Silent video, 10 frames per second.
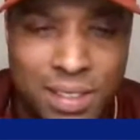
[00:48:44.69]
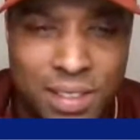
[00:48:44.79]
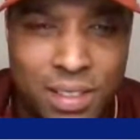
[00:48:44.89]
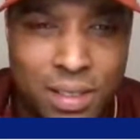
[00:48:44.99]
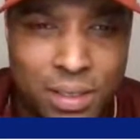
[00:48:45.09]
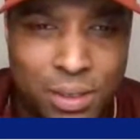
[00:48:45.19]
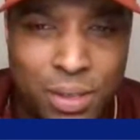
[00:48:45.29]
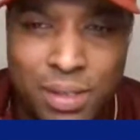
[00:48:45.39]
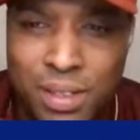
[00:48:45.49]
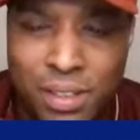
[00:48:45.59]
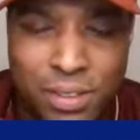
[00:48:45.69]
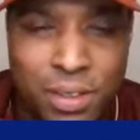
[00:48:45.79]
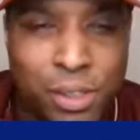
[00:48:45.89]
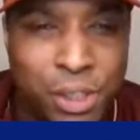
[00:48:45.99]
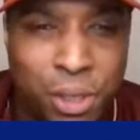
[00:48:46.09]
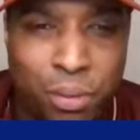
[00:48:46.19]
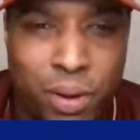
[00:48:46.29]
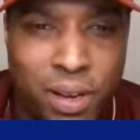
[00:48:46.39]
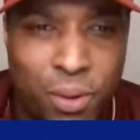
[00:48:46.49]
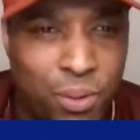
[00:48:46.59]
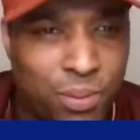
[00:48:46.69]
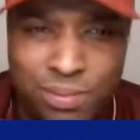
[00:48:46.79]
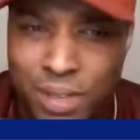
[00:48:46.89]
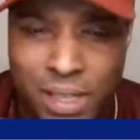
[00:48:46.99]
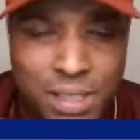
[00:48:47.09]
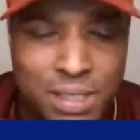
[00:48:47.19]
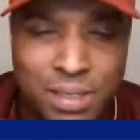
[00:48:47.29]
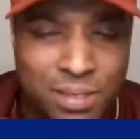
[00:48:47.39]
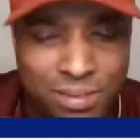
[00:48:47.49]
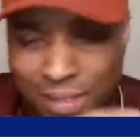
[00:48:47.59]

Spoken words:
That is 3rd year on loan, and he's,